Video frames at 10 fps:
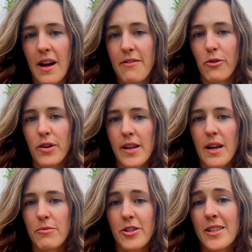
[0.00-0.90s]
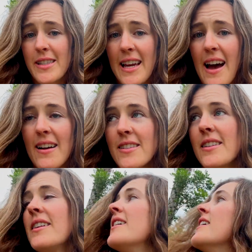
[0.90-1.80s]
at 4 a.m. just because they
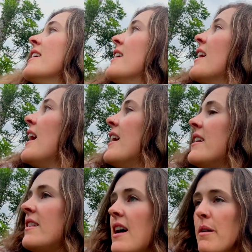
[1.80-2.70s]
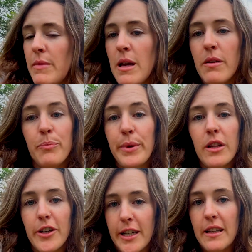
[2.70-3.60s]
ask. And that may be
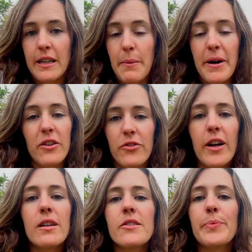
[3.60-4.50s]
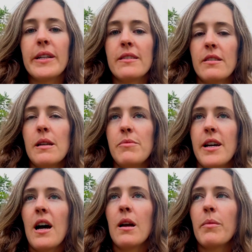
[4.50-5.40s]
looking like a bad friend, but at the same
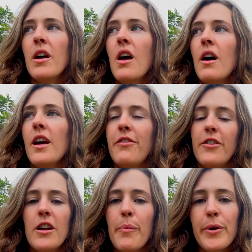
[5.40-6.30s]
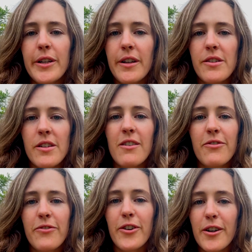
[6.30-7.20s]
time, if you're not putting yourself
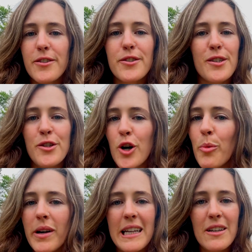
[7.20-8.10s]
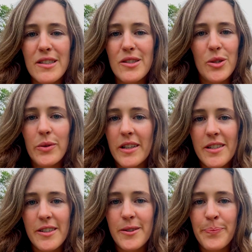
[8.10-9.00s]
first, nobody else is going
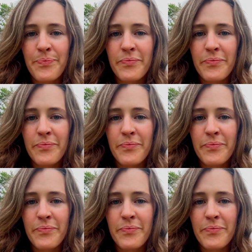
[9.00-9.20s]
to.